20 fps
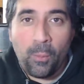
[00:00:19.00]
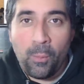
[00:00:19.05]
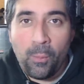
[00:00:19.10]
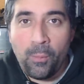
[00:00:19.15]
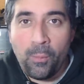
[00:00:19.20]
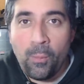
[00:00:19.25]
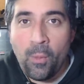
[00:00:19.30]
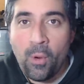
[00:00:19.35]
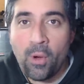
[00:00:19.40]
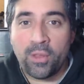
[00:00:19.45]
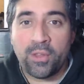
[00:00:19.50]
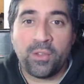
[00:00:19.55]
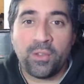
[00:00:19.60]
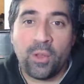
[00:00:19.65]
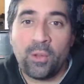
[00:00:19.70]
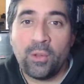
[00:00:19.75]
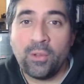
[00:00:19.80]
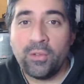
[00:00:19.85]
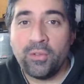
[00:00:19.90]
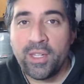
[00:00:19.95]
what
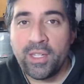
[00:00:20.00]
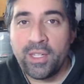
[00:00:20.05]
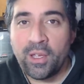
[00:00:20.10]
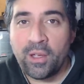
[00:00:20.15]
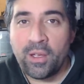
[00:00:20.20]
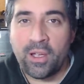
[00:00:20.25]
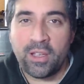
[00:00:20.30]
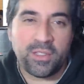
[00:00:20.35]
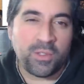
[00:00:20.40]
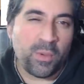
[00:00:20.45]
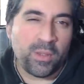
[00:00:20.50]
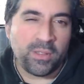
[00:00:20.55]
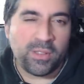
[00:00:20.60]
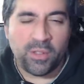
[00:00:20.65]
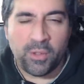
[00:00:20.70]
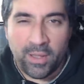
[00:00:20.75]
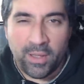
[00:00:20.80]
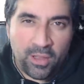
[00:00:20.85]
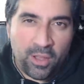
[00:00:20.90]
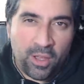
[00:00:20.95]
sold video. I just wanted to
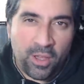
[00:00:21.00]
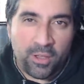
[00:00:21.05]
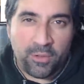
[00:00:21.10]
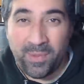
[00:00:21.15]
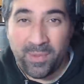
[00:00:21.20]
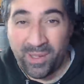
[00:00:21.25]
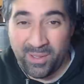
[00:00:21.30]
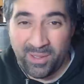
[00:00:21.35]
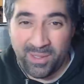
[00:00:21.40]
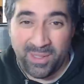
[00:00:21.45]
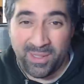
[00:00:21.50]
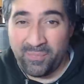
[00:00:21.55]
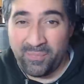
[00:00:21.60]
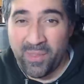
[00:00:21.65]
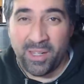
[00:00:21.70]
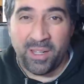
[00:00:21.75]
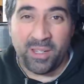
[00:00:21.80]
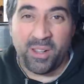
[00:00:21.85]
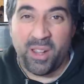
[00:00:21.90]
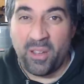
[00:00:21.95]
do it live because
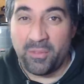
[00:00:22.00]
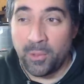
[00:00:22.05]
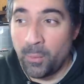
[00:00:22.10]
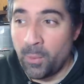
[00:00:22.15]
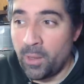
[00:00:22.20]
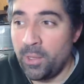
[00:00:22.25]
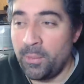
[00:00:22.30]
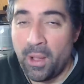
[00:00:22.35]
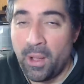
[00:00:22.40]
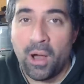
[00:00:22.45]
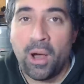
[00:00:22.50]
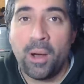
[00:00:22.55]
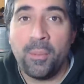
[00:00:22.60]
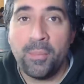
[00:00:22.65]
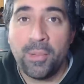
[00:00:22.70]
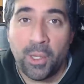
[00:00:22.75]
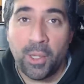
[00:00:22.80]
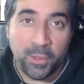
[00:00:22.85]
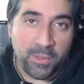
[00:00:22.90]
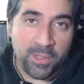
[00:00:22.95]
then I don't have to worry about
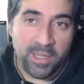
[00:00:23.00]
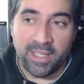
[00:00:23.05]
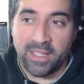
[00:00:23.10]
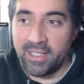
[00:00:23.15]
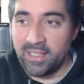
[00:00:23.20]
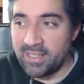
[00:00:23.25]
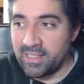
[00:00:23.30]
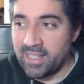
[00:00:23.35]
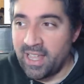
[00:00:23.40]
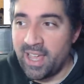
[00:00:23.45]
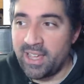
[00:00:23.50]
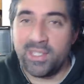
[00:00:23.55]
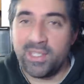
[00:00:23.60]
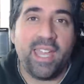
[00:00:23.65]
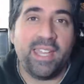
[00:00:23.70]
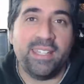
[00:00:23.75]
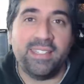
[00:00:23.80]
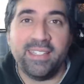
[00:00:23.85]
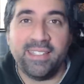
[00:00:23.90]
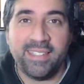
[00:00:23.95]
uploading slash
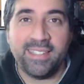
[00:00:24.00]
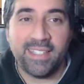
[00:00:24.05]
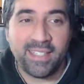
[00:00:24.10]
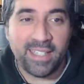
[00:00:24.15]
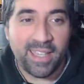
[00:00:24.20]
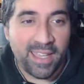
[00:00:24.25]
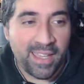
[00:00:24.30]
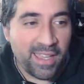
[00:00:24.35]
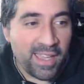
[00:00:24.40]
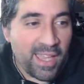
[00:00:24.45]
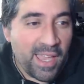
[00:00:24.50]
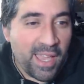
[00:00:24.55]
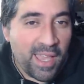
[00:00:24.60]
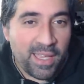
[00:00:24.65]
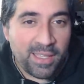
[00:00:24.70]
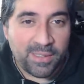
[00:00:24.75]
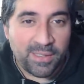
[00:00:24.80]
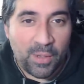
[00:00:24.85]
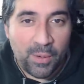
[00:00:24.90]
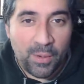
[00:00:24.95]
editing it.
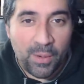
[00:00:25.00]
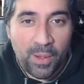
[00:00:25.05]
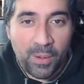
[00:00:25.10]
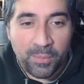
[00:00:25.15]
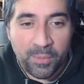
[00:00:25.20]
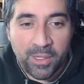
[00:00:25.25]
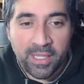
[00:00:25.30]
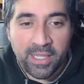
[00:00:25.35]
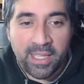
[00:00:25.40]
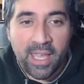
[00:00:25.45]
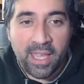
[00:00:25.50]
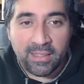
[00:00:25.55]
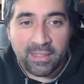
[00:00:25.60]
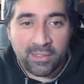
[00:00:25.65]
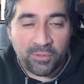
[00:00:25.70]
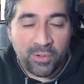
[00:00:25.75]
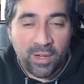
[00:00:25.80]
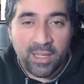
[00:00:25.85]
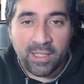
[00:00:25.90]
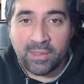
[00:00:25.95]
So I'm going to get
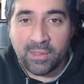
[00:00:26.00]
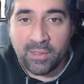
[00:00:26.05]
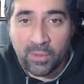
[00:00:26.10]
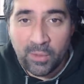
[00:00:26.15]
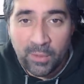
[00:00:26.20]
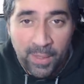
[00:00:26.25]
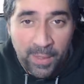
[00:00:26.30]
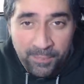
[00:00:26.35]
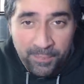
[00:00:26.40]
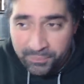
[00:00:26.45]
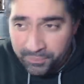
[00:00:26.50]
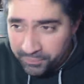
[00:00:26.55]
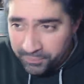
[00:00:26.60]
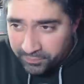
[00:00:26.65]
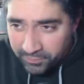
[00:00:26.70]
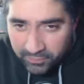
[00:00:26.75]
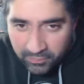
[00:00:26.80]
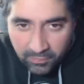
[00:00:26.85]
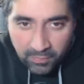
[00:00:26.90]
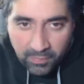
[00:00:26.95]
straight to
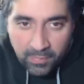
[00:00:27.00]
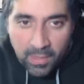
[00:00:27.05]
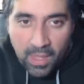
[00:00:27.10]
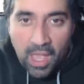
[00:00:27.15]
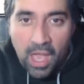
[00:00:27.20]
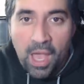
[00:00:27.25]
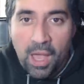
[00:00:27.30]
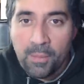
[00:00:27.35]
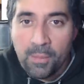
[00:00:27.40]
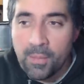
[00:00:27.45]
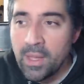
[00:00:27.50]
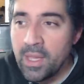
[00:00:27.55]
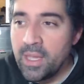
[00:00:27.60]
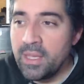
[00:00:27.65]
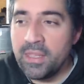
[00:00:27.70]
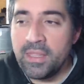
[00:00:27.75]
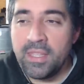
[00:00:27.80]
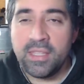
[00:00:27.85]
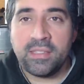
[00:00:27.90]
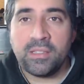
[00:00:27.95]
it.
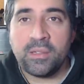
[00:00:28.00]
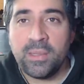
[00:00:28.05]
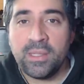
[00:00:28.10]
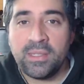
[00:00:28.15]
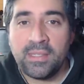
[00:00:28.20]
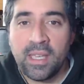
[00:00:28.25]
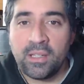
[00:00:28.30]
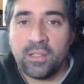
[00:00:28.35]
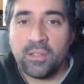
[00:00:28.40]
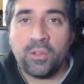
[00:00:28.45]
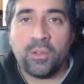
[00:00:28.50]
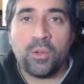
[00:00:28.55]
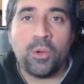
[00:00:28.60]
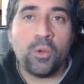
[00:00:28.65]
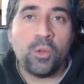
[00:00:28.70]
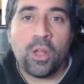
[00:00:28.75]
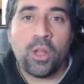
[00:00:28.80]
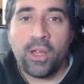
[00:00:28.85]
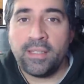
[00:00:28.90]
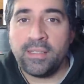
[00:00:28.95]
These are going to be 10
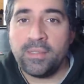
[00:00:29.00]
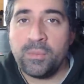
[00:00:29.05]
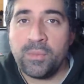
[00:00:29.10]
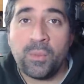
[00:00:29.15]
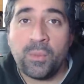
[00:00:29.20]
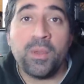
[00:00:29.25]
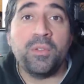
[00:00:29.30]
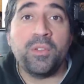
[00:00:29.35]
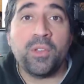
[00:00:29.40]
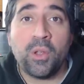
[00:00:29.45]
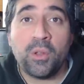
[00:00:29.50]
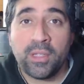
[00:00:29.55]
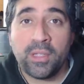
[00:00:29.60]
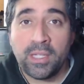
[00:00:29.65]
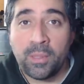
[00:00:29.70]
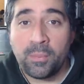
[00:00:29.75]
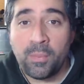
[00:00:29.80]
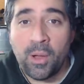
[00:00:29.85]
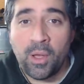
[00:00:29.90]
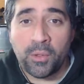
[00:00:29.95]
cool items that we've sold in
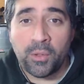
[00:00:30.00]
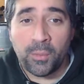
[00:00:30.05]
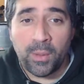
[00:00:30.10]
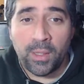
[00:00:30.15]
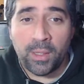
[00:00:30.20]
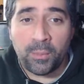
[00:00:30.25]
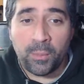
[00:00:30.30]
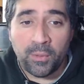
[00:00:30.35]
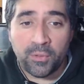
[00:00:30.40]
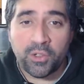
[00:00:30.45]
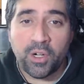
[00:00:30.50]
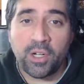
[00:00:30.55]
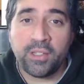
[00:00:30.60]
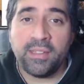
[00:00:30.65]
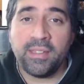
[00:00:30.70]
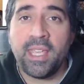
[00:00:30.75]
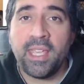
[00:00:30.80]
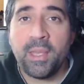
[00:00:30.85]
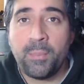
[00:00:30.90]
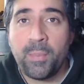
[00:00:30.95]
the past week. We've tried
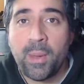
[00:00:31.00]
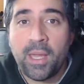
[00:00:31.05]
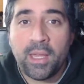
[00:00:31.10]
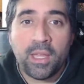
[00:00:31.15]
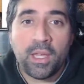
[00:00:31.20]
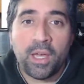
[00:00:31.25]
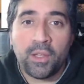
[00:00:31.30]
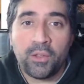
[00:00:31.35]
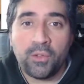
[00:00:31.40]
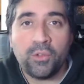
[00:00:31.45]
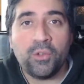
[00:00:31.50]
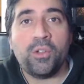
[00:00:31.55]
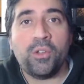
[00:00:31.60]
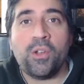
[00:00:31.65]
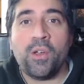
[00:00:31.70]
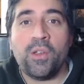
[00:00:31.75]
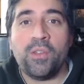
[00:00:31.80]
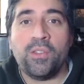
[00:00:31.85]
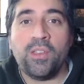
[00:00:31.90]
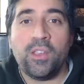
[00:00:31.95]
to keep it as
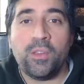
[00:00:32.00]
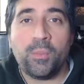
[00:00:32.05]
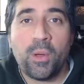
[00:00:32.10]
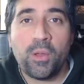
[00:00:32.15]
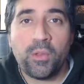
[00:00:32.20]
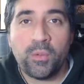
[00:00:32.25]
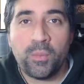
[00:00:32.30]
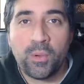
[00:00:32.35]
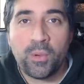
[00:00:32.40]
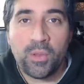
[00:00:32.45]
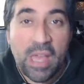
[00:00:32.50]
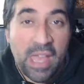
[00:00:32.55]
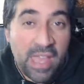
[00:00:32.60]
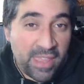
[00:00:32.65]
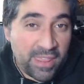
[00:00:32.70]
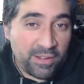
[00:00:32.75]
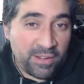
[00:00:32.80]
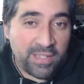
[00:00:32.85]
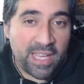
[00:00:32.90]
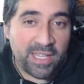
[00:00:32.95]
non-arsy as possible.
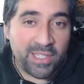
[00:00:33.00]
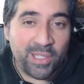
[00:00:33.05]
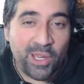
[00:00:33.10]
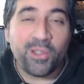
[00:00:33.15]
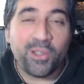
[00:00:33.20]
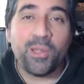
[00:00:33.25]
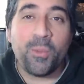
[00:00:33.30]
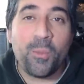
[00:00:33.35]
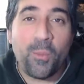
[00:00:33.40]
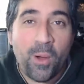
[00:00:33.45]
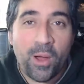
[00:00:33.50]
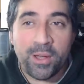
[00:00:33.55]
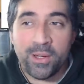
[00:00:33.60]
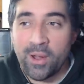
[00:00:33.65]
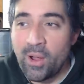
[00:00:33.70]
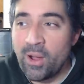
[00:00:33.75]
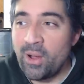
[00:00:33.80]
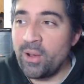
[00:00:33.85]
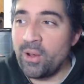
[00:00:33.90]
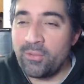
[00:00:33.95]
There's actually only one
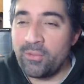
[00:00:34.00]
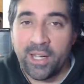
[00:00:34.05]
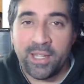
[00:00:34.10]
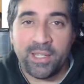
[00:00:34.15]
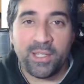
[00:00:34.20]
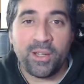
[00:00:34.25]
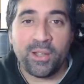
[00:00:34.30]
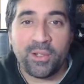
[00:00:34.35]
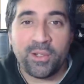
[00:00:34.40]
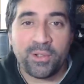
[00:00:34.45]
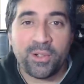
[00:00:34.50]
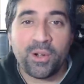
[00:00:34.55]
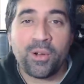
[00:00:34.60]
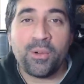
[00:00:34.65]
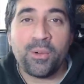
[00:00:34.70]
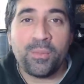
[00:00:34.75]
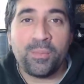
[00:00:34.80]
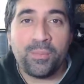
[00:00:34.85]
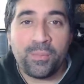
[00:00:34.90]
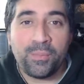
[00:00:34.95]
radio
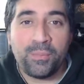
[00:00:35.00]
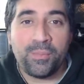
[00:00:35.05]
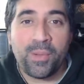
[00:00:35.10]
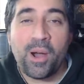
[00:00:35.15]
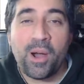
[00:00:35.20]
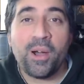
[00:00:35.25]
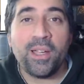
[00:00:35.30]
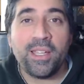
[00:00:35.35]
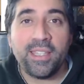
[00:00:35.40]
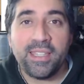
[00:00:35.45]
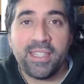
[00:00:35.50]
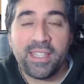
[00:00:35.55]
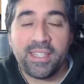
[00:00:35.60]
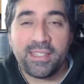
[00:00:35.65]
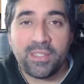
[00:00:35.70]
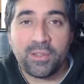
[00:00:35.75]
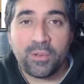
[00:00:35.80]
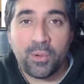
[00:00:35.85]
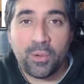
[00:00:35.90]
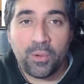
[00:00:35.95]
control part in
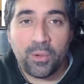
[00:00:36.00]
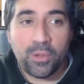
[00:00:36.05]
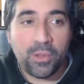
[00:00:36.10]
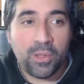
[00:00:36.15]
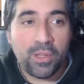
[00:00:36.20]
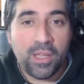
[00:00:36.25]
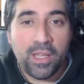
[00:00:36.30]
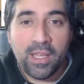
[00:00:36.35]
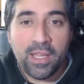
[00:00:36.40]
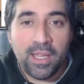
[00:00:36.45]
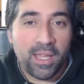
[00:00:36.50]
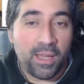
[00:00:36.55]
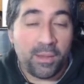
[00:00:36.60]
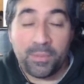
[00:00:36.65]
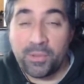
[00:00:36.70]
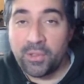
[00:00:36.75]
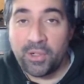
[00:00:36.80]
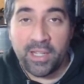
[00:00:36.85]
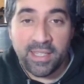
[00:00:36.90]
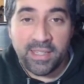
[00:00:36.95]
this haul,
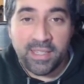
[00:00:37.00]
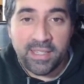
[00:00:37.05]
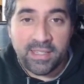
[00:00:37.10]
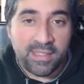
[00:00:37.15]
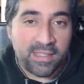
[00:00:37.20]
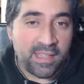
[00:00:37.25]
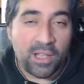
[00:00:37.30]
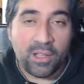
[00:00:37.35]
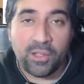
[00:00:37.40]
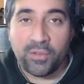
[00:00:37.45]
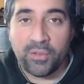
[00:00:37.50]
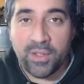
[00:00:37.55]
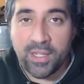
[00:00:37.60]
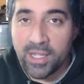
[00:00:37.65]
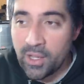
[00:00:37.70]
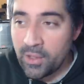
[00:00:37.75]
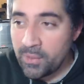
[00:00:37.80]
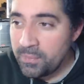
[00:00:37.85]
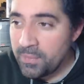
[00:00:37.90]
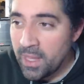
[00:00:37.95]
in this sales
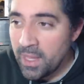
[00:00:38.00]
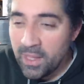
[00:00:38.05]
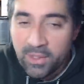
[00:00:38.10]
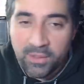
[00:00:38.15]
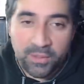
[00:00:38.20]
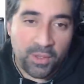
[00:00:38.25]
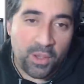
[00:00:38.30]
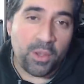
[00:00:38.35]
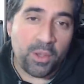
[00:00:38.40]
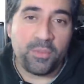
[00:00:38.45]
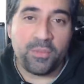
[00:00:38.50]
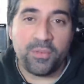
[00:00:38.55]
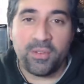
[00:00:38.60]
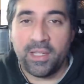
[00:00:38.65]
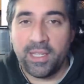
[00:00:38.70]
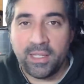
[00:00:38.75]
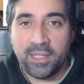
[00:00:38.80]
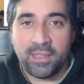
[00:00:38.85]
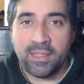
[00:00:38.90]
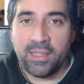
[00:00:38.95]
video, so
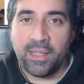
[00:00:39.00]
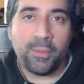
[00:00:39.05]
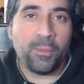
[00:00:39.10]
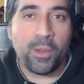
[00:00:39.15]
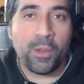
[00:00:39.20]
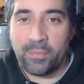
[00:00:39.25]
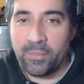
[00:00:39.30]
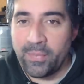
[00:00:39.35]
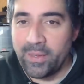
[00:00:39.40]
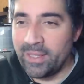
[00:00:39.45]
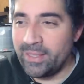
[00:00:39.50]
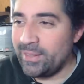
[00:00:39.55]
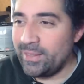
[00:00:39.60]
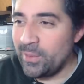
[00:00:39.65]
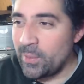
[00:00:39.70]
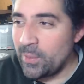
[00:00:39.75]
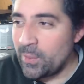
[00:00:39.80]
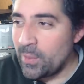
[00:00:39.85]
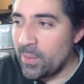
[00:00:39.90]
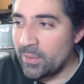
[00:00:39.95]
hopefully they won't be
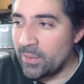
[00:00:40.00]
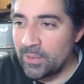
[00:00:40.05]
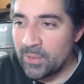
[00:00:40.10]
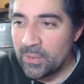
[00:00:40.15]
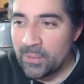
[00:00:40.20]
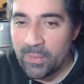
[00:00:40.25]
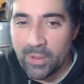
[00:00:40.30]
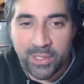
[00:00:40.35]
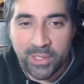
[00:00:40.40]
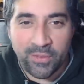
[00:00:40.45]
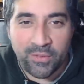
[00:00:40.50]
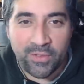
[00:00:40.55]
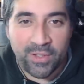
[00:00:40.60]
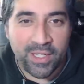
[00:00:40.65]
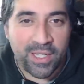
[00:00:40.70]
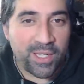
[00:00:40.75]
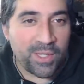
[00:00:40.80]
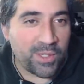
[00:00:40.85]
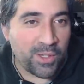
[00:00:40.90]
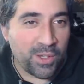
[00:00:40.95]
too much of an
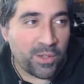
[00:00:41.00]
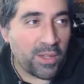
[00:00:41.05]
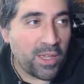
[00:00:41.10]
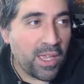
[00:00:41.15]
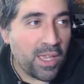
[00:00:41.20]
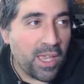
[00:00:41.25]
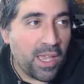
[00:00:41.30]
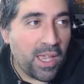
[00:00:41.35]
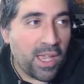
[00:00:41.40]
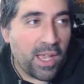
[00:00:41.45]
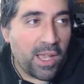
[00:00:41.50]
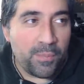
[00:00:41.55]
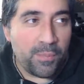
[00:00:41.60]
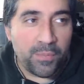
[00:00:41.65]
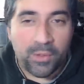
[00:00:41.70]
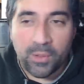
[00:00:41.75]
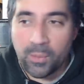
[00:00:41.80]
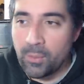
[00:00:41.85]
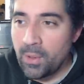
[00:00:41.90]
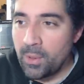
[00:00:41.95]
issue.
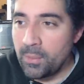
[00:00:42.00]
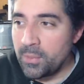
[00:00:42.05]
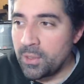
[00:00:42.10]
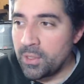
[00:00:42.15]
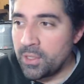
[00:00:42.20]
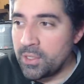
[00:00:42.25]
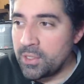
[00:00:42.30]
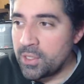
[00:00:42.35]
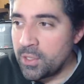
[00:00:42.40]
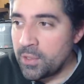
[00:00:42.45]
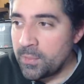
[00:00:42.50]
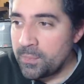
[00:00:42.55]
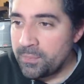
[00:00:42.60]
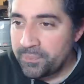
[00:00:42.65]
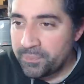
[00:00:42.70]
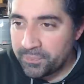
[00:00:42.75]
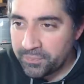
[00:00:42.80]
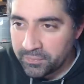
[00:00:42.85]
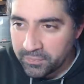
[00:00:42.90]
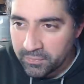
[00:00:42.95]
So what I'm going to do
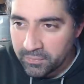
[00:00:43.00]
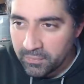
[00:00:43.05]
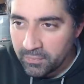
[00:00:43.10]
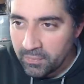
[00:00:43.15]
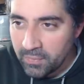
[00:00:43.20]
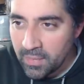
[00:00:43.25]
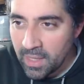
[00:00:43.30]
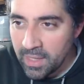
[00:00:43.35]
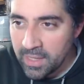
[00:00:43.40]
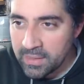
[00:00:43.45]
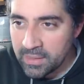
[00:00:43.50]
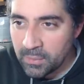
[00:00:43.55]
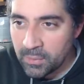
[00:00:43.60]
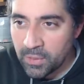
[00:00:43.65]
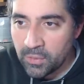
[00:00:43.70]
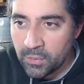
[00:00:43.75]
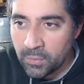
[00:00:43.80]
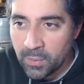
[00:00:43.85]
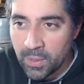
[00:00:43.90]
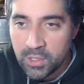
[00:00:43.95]
is I'm
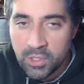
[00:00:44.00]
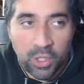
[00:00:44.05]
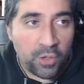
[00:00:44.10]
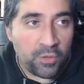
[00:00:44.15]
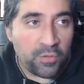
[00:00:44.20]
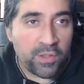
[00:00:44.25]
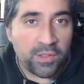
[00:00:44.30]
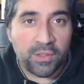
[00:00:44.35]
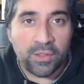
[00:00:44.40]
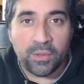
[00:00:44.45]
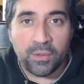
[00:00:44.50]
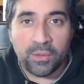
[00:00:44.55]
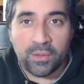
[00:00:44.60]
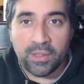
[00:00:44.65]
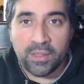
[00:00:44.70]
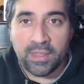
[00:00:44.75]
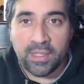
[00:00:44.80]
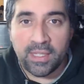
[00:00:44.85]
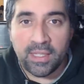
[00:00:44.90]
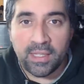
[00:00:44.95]
going to switch over to
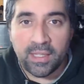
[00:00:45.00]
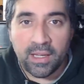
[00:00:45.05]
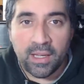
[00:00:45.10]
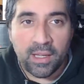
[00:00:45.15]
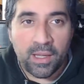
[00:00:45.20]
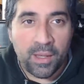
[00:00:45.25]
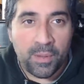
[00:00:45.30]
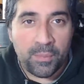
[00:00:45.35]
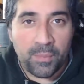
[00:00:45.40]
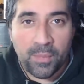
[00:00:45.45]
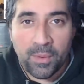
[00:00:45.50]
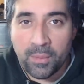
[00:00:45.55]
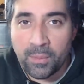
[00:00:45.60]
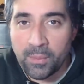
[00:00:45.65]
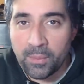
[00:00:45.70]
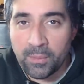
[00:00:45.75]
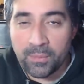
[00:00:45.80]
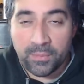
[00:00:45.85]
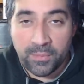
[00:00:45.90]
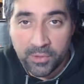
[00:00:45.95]
the
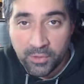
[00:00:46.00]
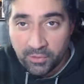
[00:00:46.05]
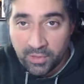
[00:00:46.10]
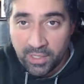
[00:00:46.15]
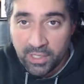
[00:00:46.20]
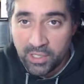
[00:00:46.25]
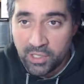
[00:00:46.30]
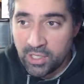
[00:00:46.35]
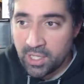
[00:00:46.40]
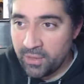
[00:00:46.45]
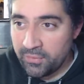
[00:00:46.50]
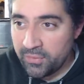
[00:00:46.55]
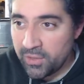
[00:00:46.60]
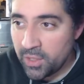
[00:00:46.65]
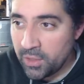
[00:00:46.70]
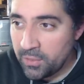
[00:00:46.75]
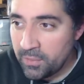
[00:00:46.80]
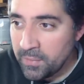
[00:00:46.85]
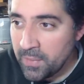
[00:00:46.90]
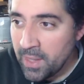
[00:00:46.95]
screen share
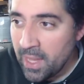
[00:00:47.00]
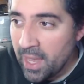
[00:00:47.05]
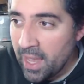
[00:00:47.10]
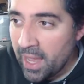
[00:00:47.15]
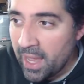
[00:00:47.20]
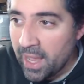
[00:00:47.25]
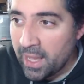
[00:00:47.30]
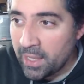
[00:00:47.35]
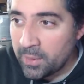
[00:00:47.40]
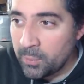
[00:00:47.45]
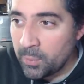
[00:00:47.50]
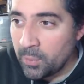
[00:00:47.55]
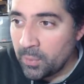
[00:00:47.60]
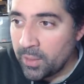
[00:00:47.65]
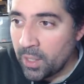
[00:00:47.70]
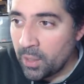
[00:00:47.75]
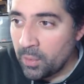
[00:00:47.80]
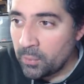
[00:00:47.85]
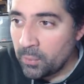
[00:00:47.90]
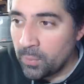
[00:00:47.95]
view and we'll
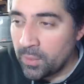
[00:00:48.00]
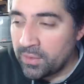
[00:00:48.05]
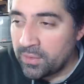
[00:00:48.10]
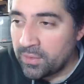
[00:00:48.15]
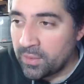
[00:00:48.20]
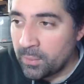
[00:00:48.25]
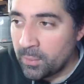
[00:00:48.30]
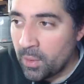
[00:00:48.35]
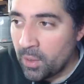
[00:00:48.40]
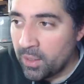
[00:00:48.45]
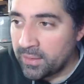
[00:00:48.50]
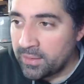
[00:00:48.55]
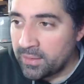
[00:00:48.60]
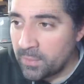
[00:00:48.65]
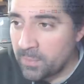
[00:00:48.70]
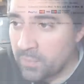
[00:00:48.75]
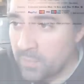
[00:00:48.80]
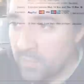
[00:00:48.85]
get on with some items.